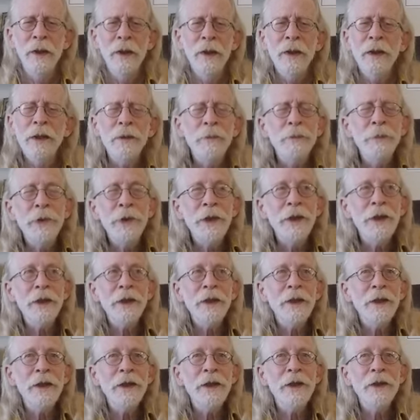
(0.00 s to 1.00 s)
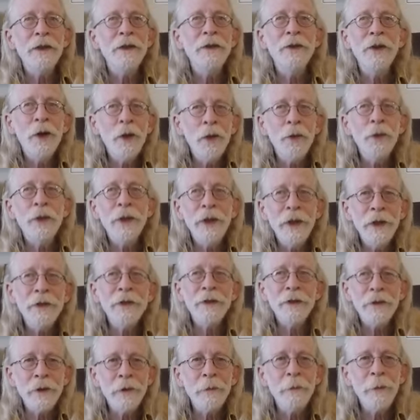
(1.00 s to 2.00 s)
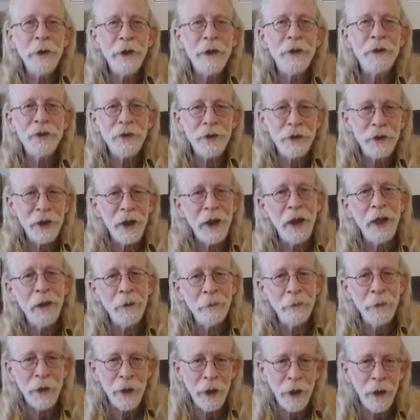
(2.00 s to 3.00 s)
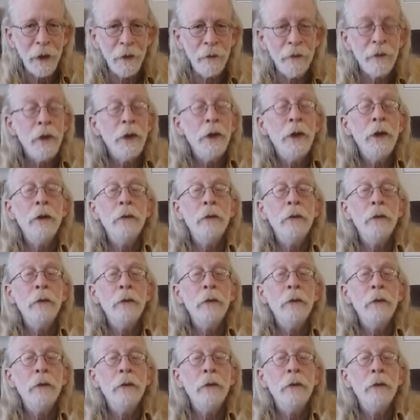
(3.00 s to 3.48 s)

completely no reason to be ashamed of